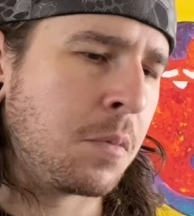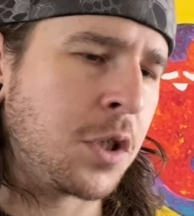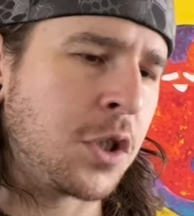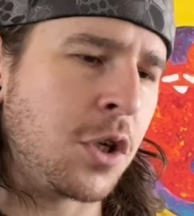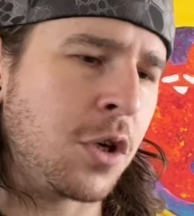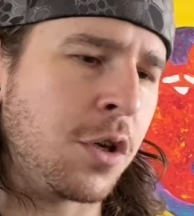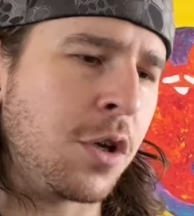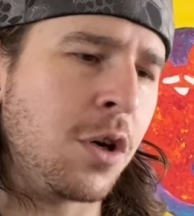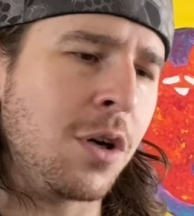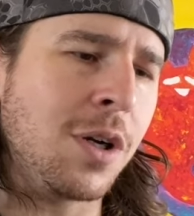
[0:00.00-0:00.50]

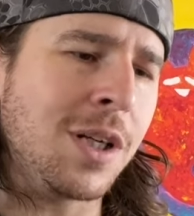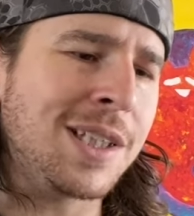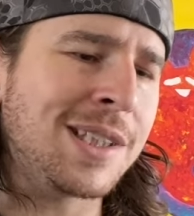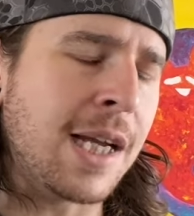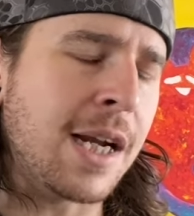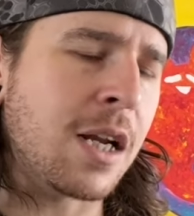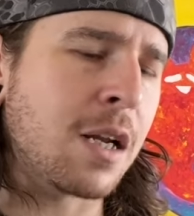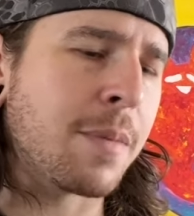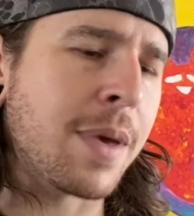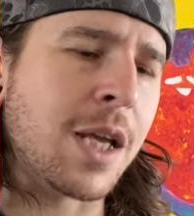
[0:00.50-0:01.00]
you're
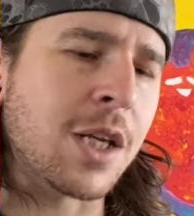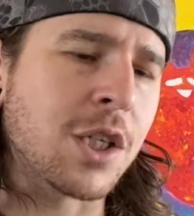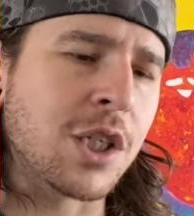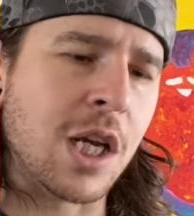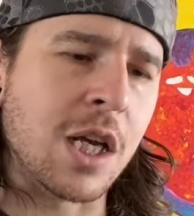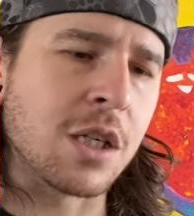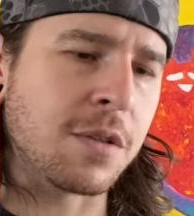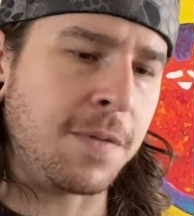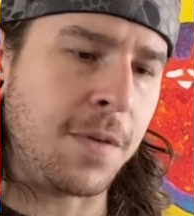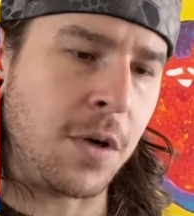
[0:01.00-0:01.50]
excited to make
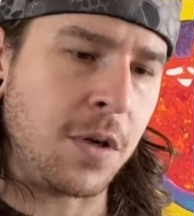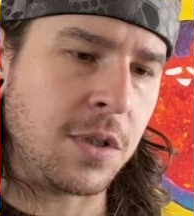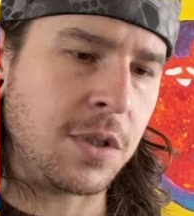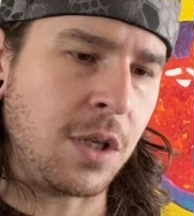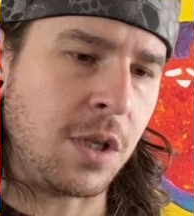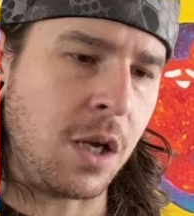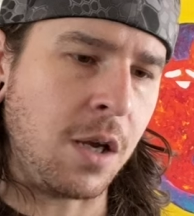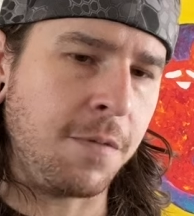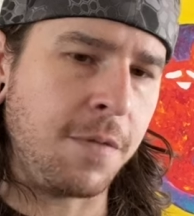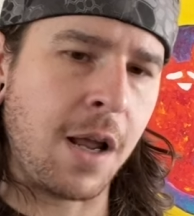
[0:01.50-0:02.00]
changes for
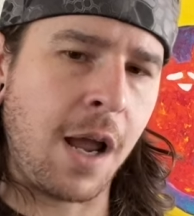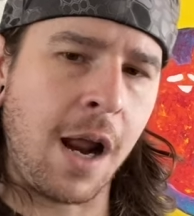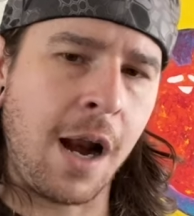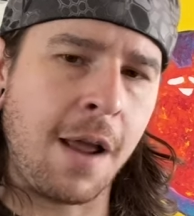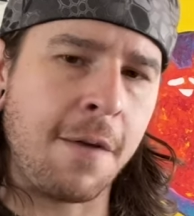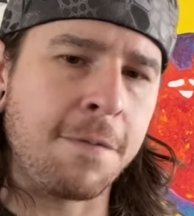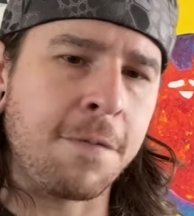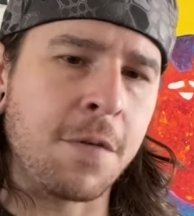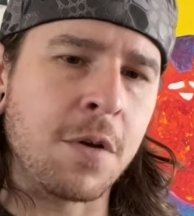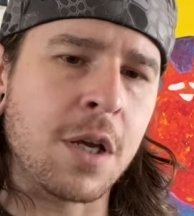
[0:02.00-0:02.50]
yourself. And
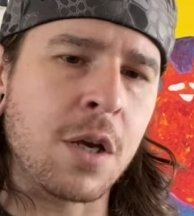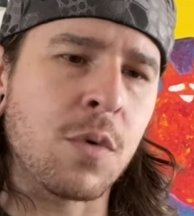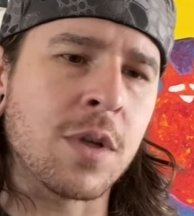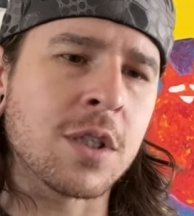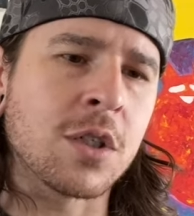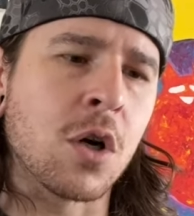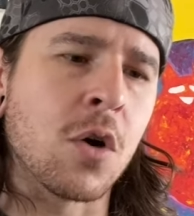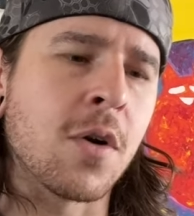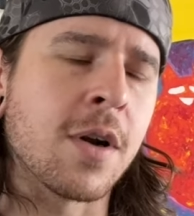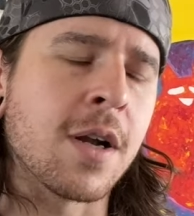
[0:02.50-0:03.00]
I feel like what's
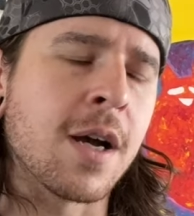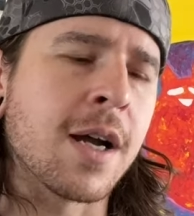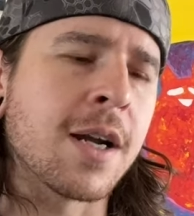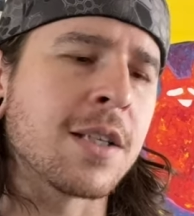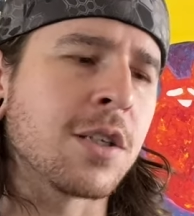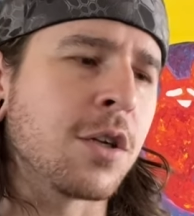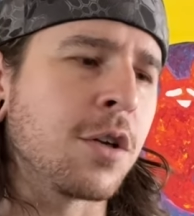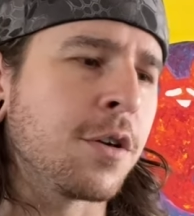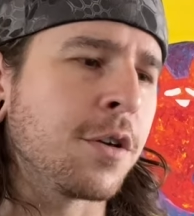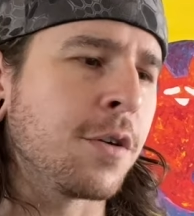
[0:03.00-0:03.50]
going on
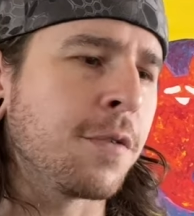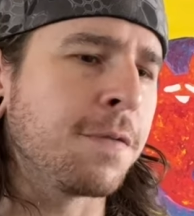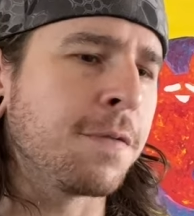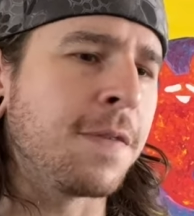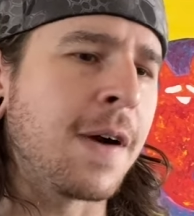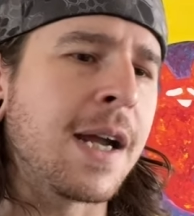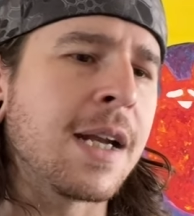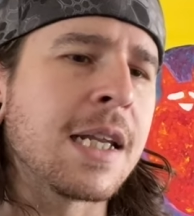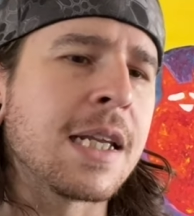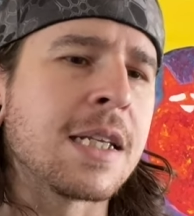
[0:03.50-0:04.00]
is you're
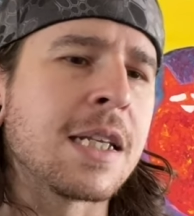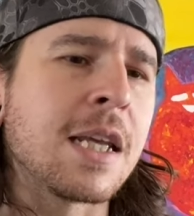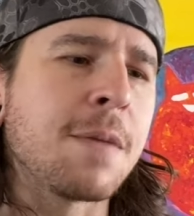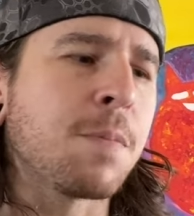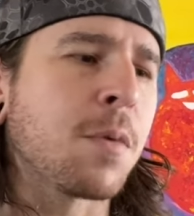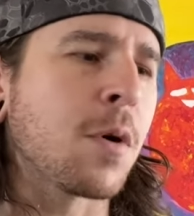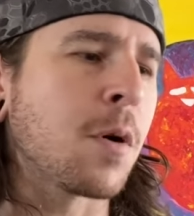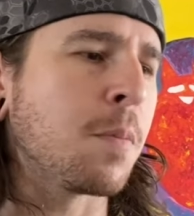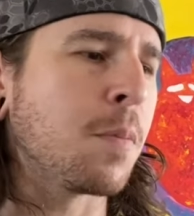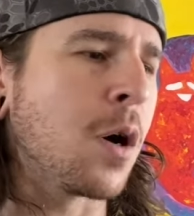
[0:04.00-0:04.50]
finding
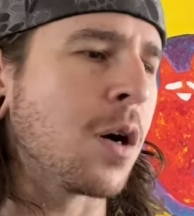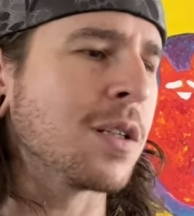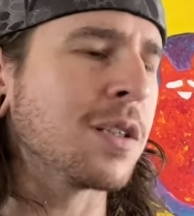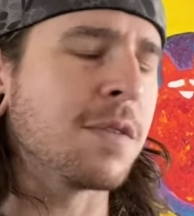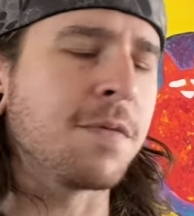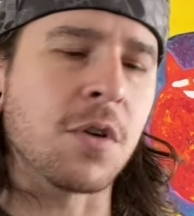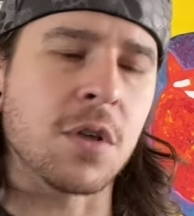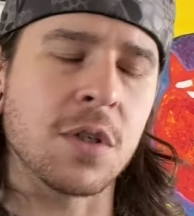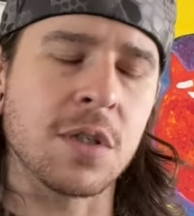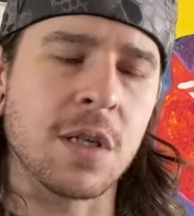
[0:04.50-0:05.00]
deeper parts
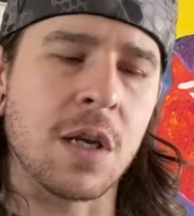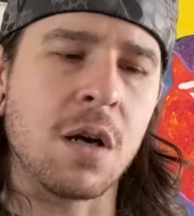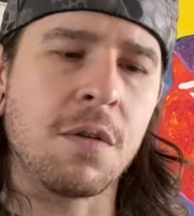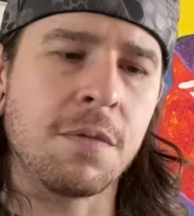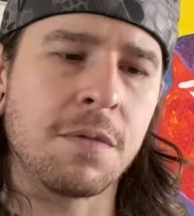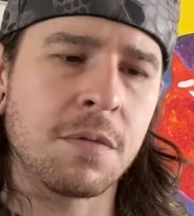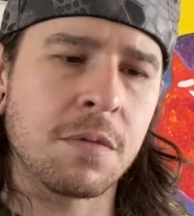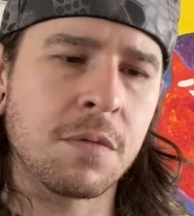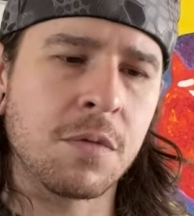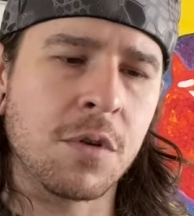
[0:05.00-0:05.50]
of
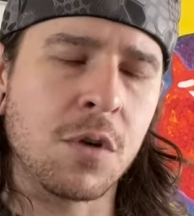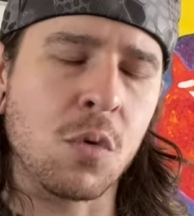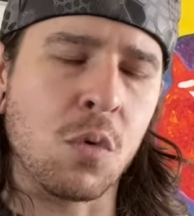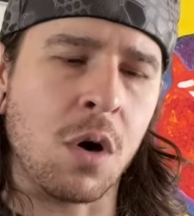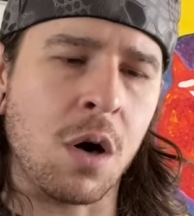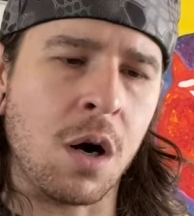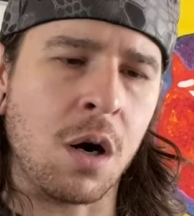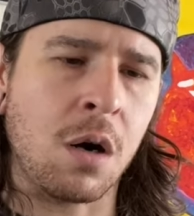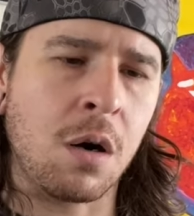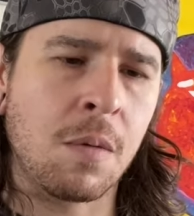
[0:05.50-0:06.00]
yourself. You
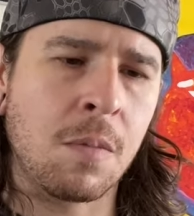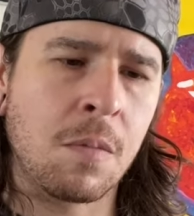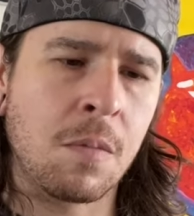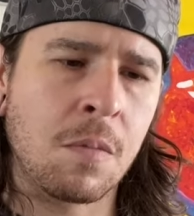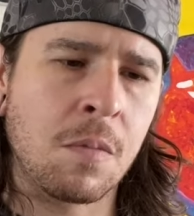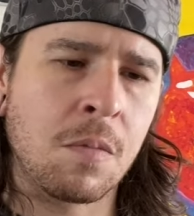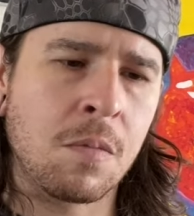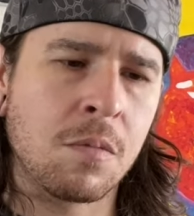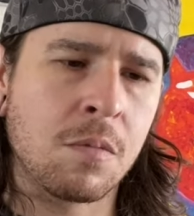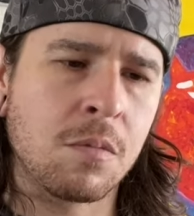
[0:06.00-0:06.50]
are.
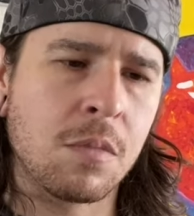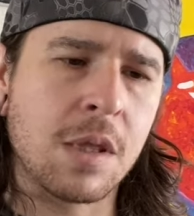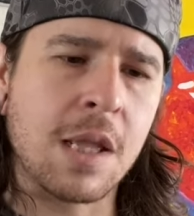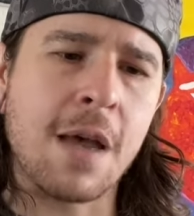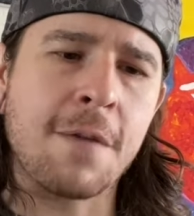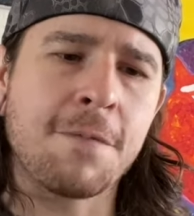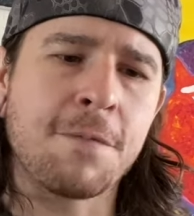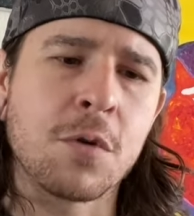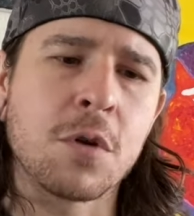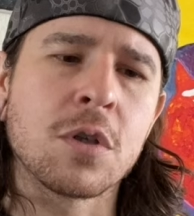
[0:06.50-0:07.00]
And
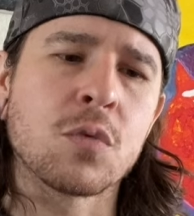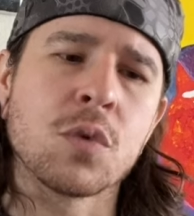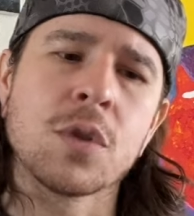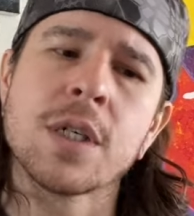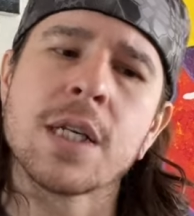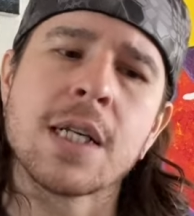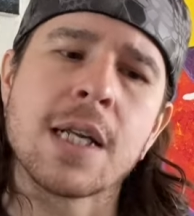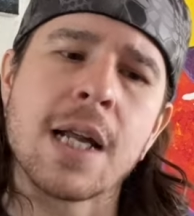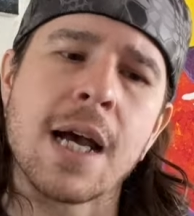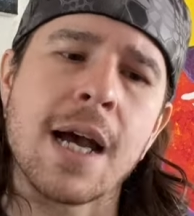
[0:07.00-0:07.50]
that feels
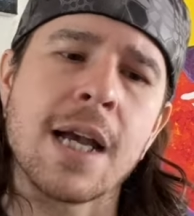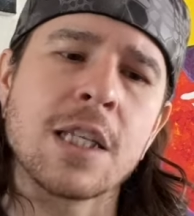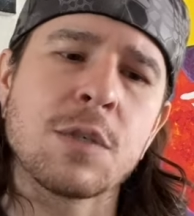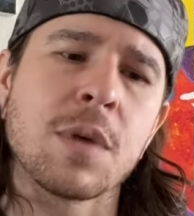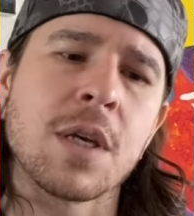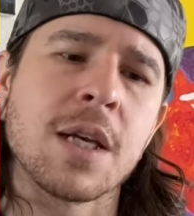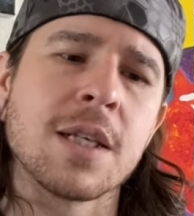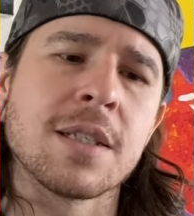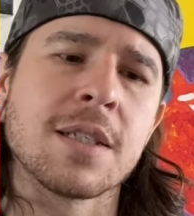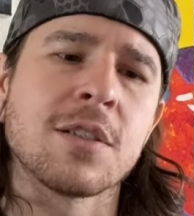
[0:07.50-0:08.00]
really nice
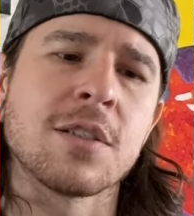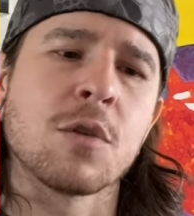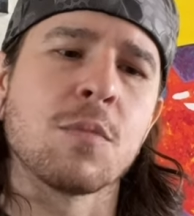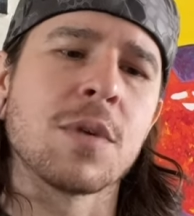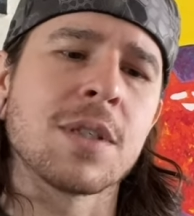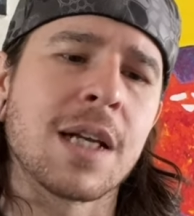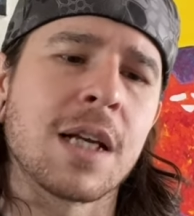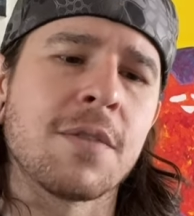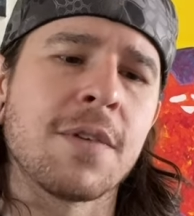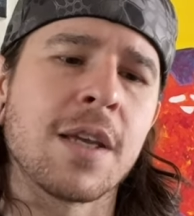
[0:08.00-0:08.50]
because it's
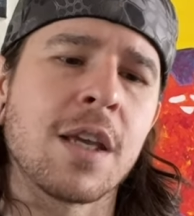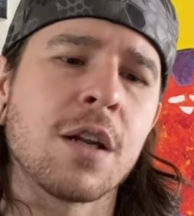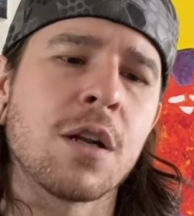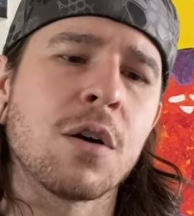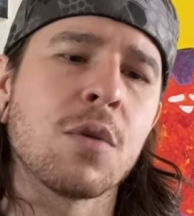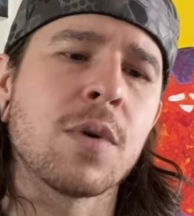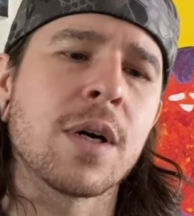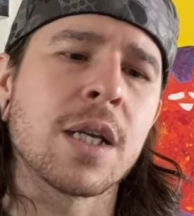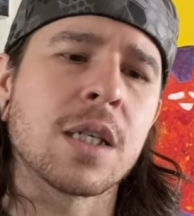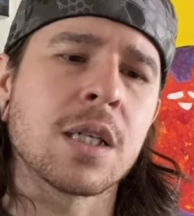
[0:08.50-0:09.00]
almost kind of like, you
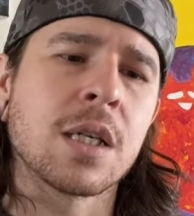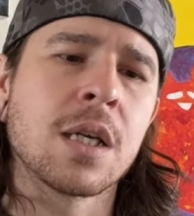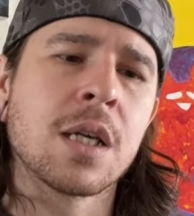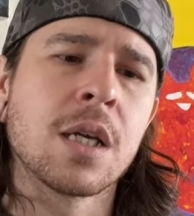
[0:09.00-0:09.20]
know what?